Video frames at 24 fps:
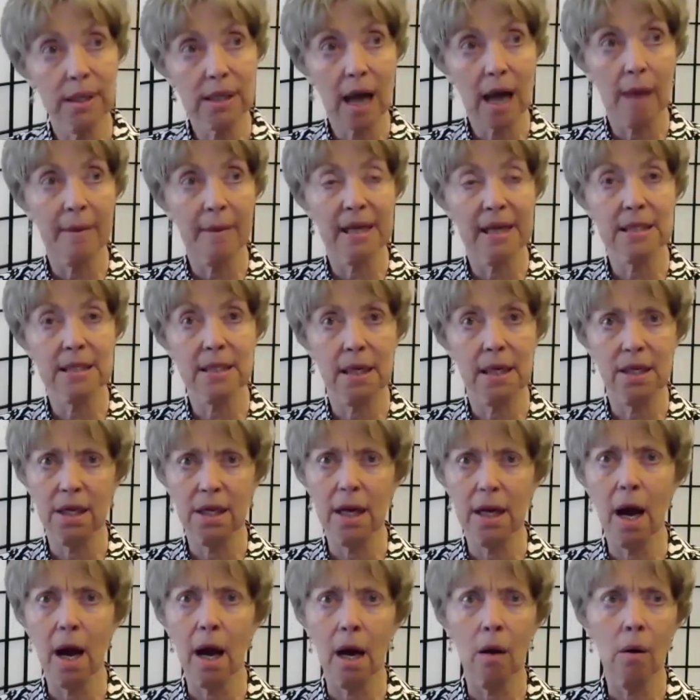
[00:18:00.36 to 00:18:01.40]
point in time, I said,
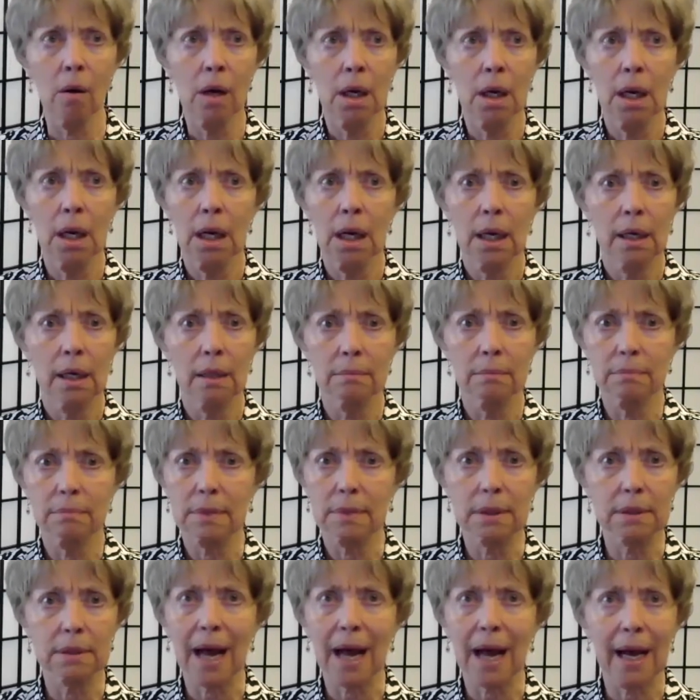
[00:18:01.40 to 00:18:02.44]
you know,
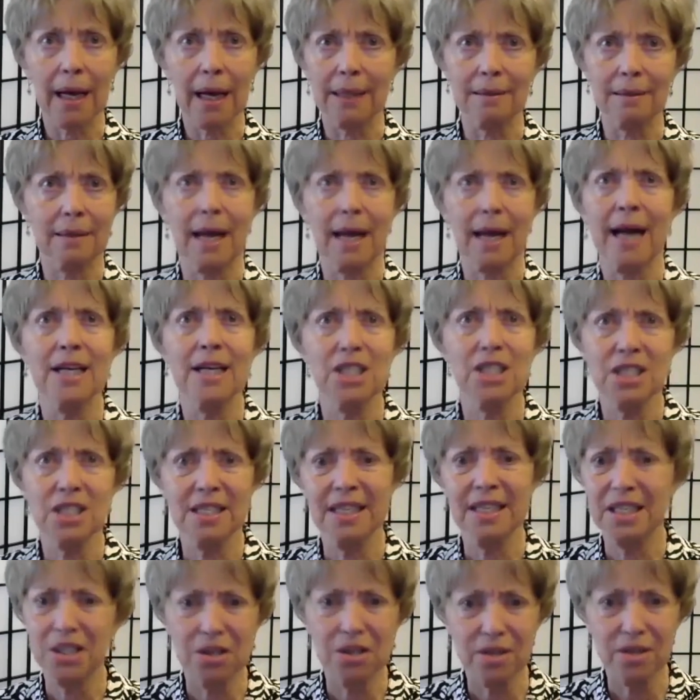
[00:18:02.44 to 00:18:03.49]
I
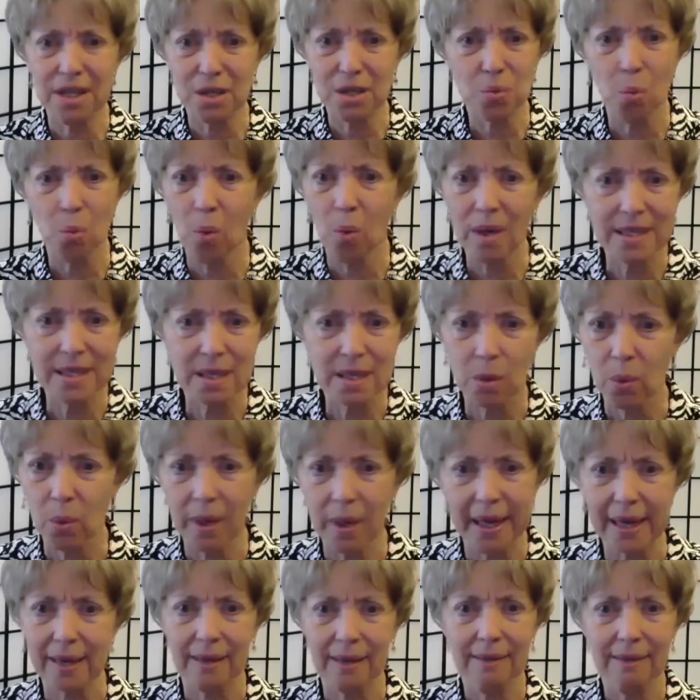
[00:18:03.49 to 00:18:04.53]
just need to do this once a
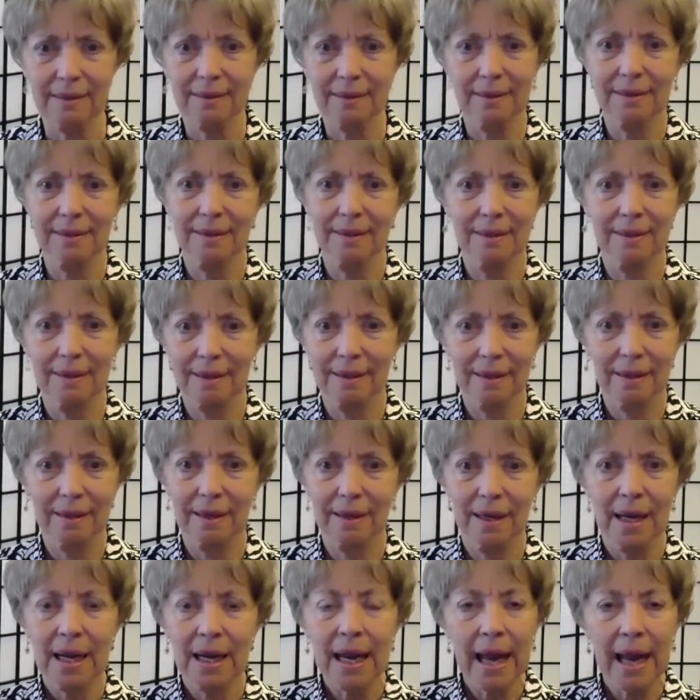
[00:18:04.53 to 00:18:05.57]
week.
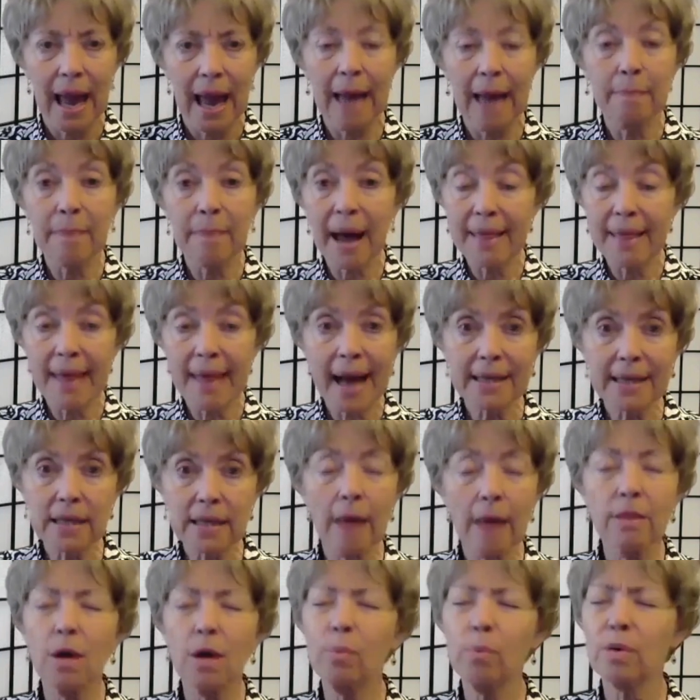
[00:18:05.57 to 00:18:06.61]
And by that
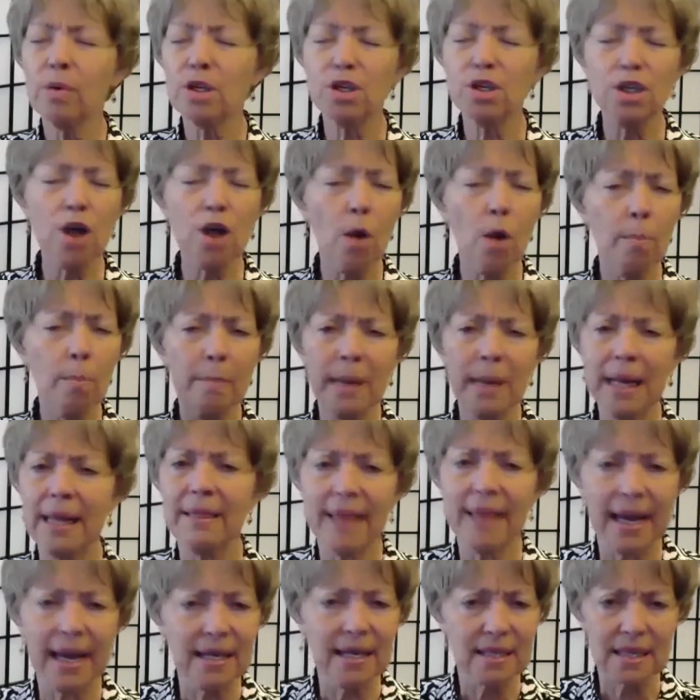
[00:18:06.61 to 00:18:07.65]
time, there were so
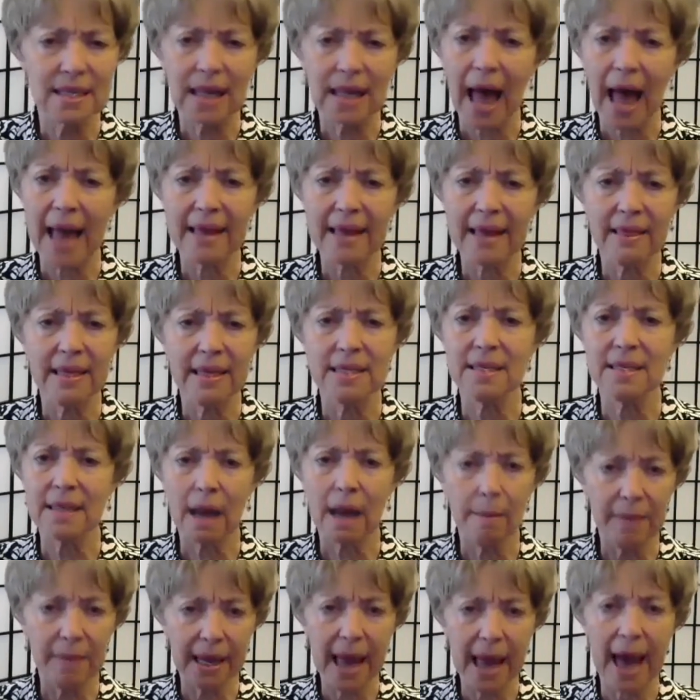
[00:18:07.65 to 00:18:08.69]
many things like this
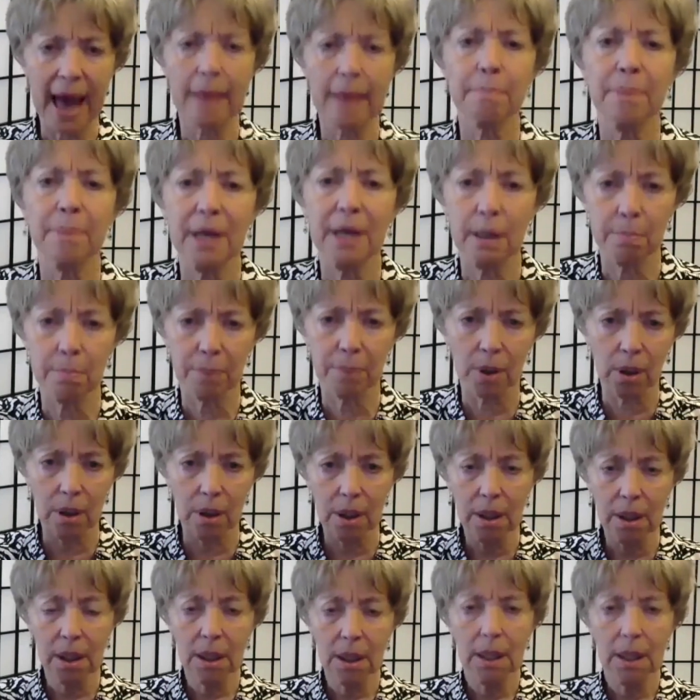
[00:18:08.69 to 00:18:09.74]
coming at
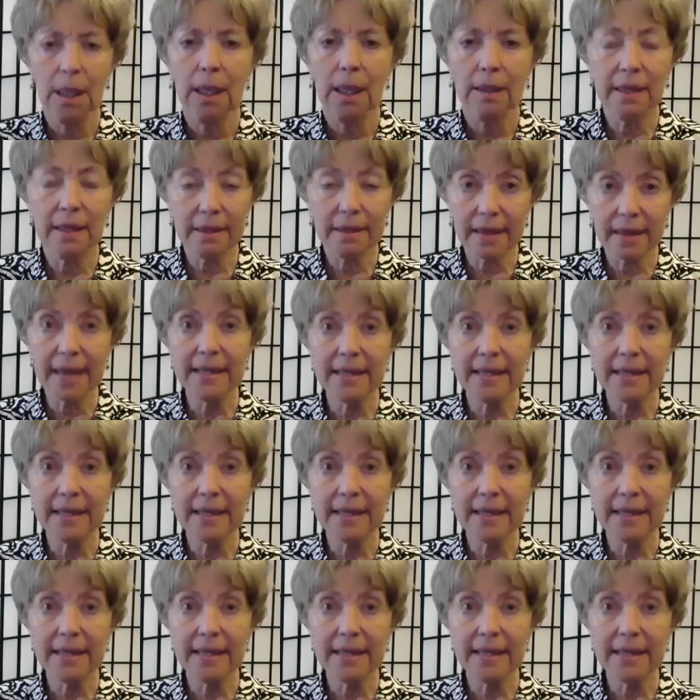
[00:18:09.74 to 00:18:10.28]
people yes. that